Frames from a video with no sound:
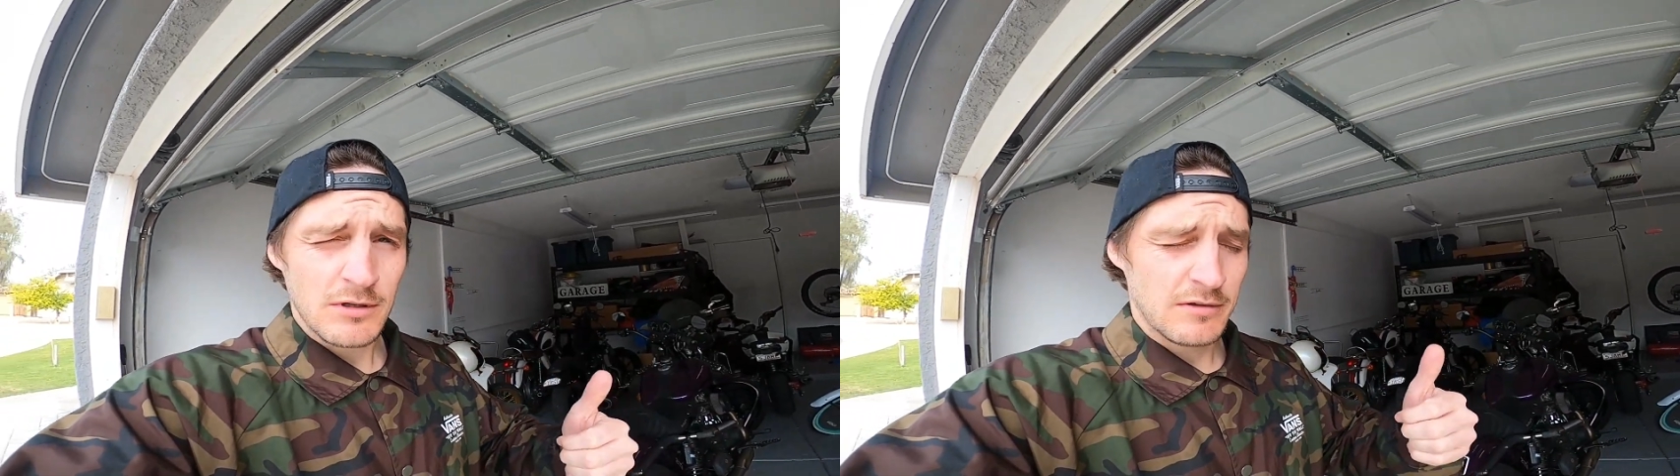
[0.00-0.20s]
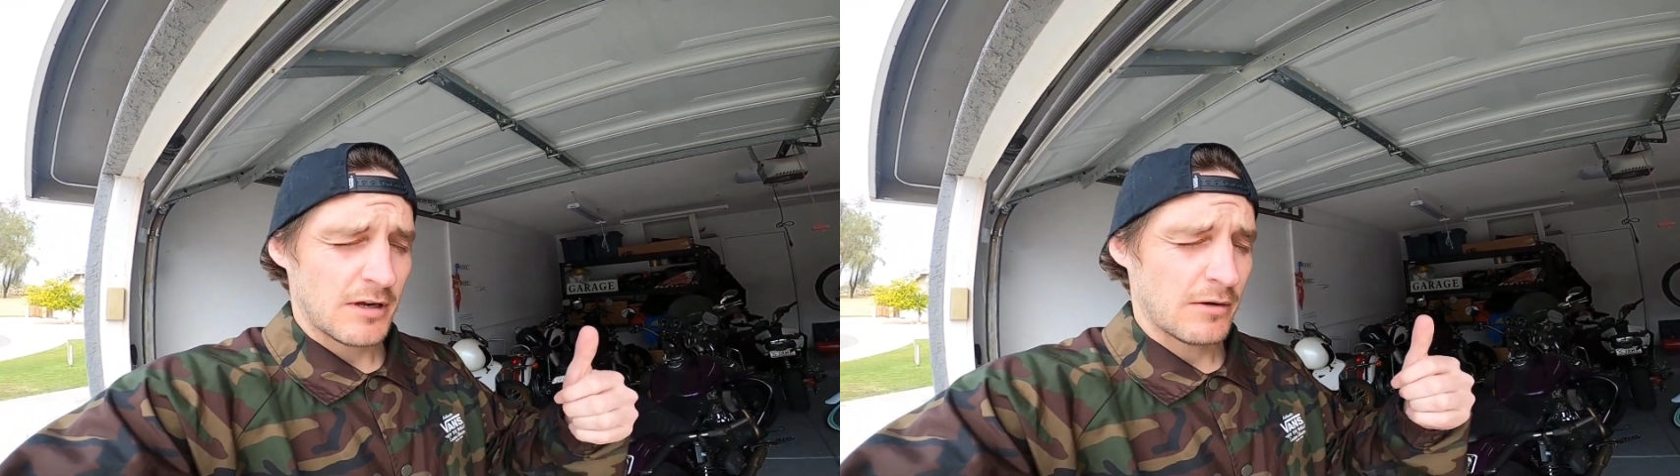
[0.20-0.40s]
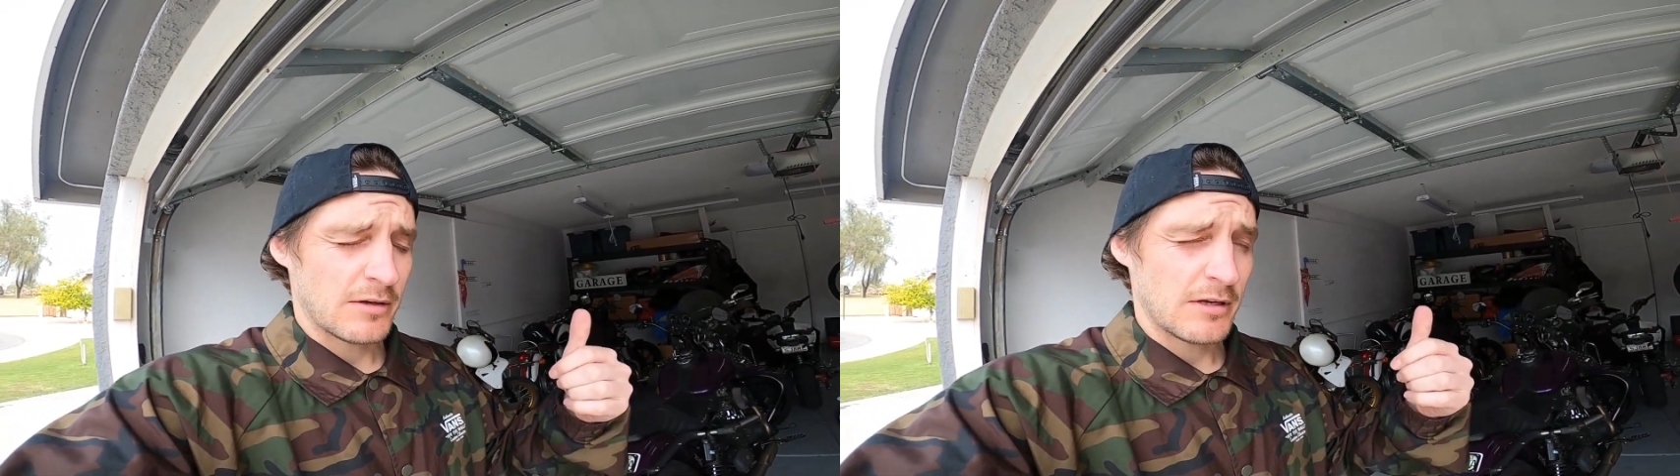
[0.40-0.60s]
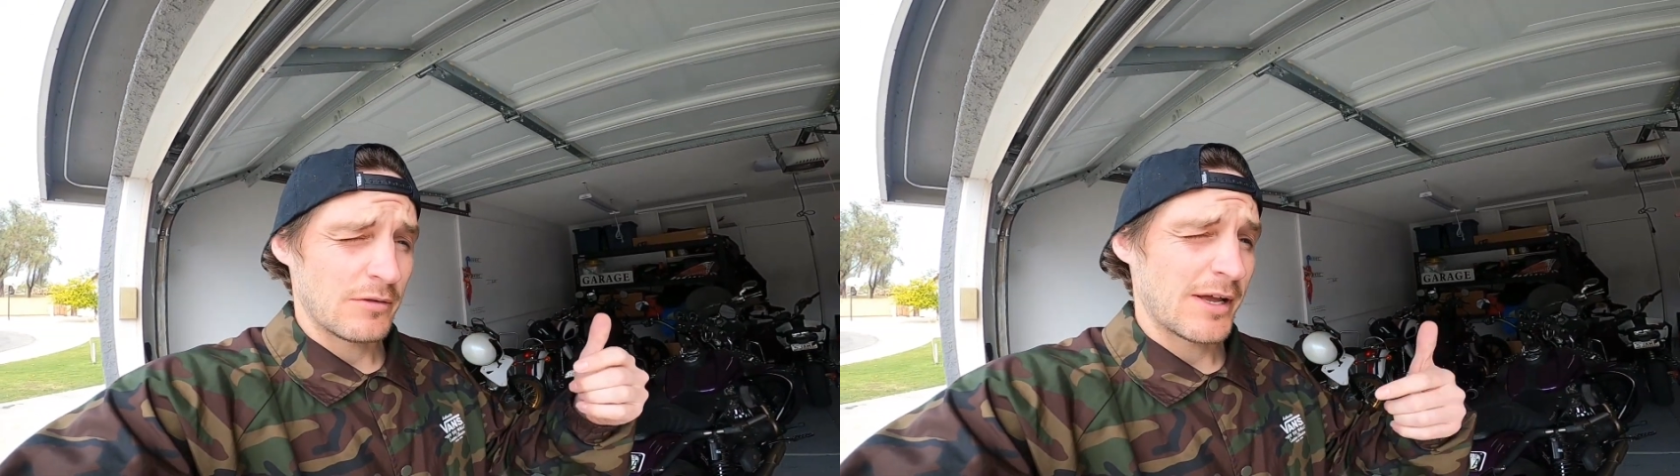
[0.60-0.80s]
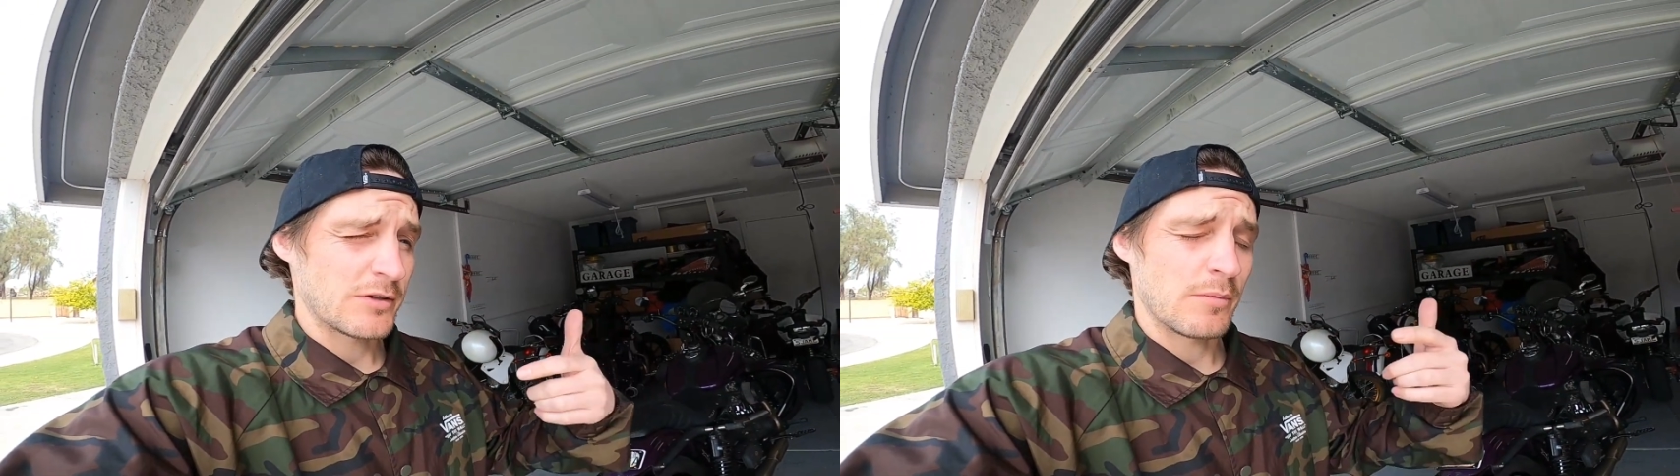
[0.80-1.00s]
Doesn't guarantee
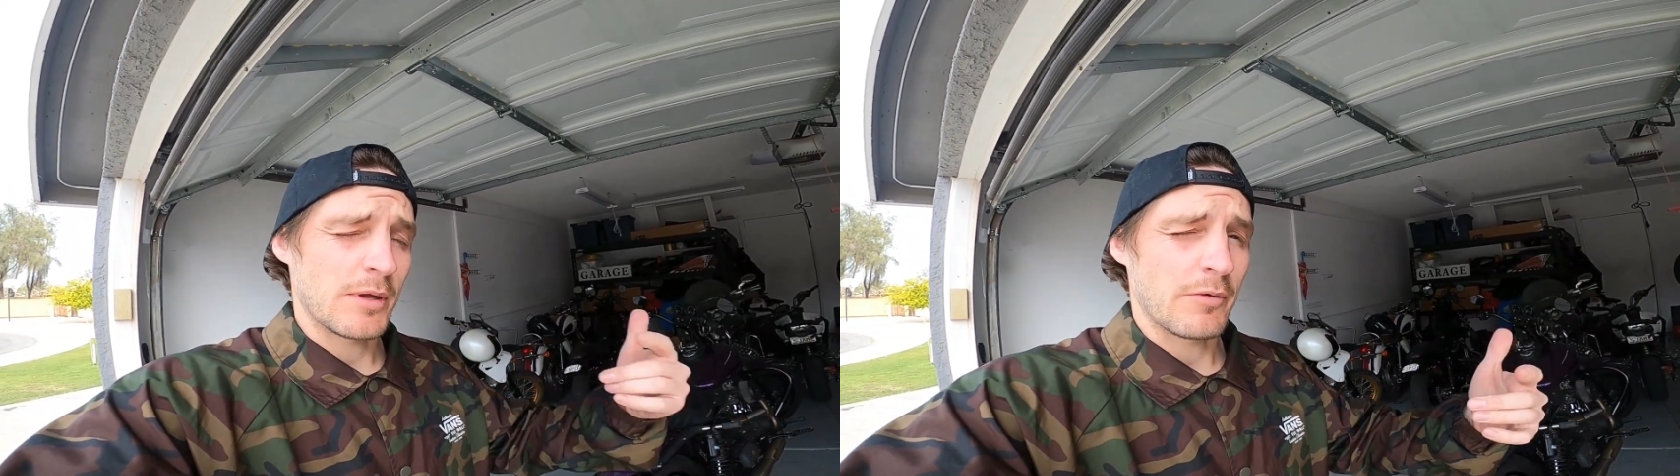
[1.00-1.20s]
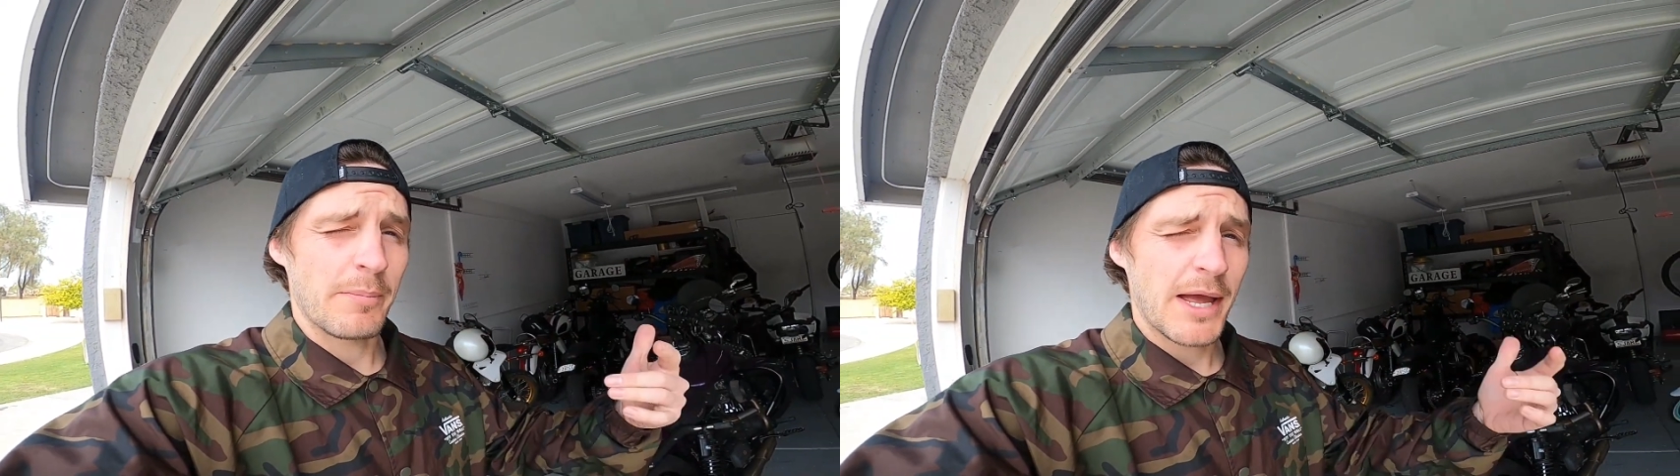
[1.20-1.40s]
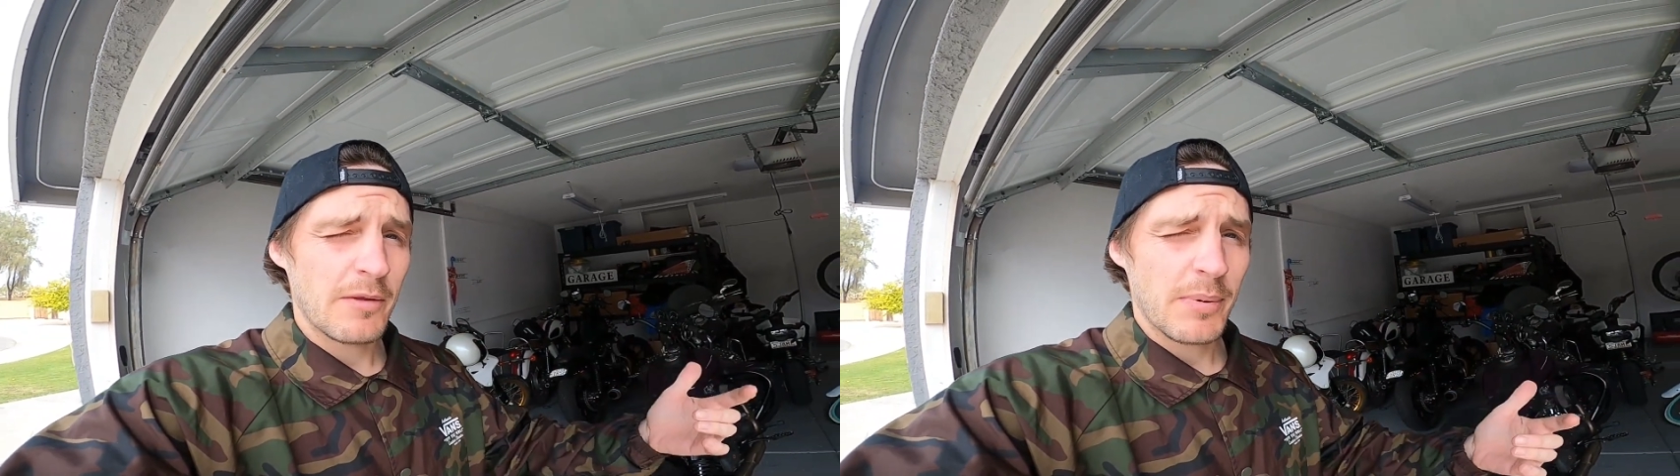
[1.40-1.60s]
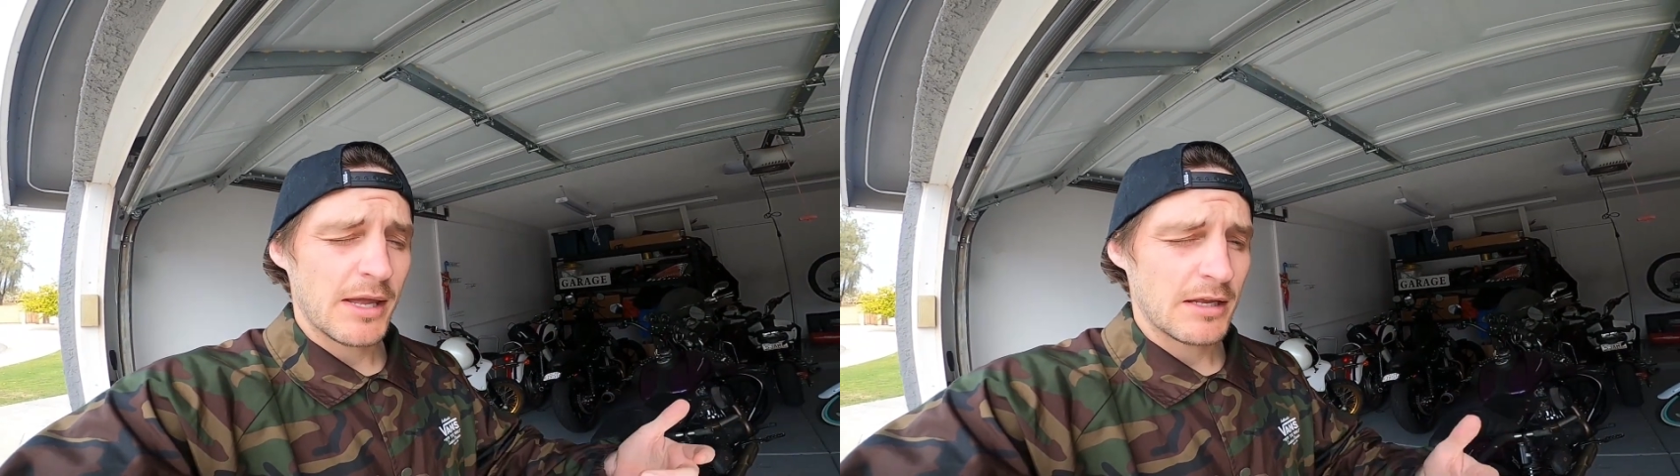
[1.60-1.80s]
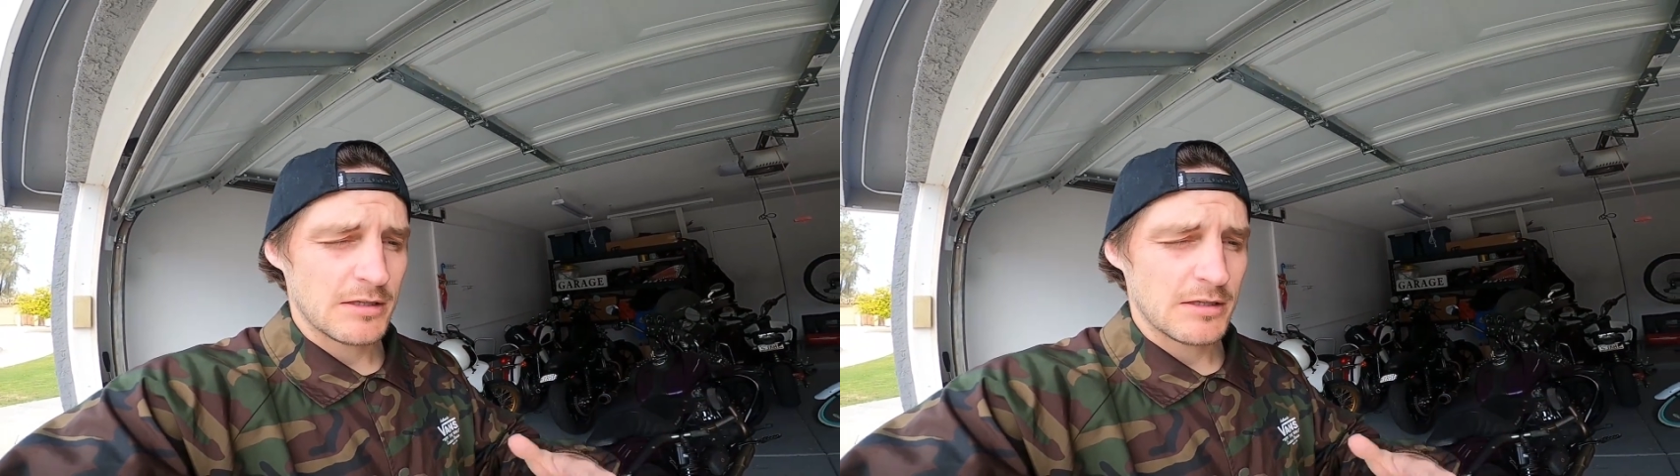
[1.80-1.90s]
you'll actually be able to buy the bike.